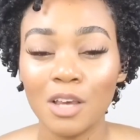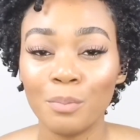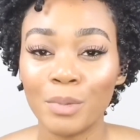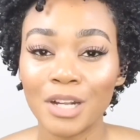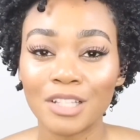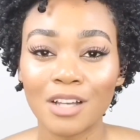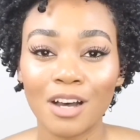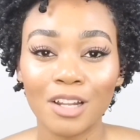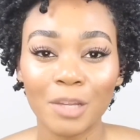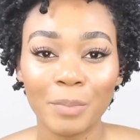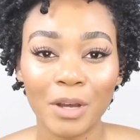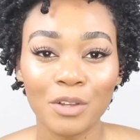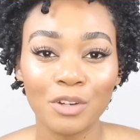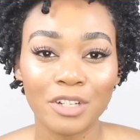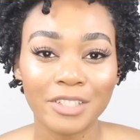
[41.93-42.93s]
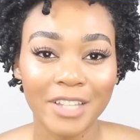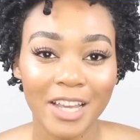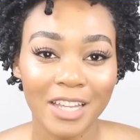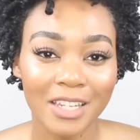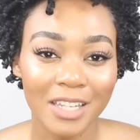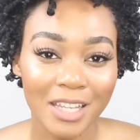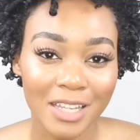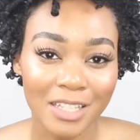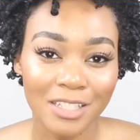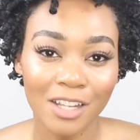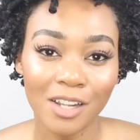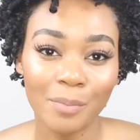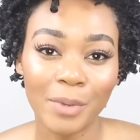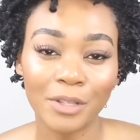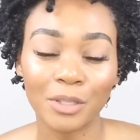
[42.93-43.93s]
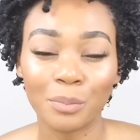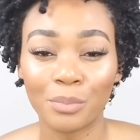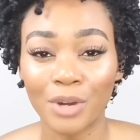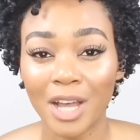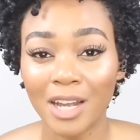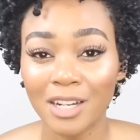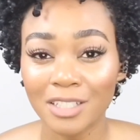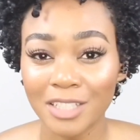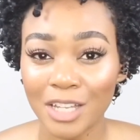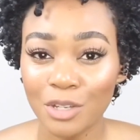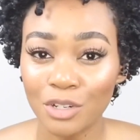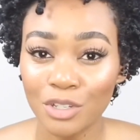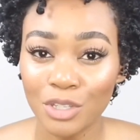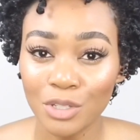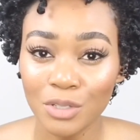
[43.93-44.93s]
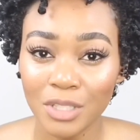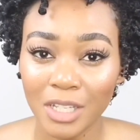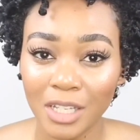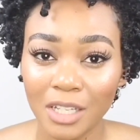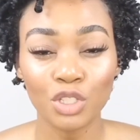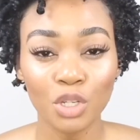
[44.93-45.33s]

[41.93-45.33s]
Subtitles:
But it's all about your technique. It's all about the products that you're using.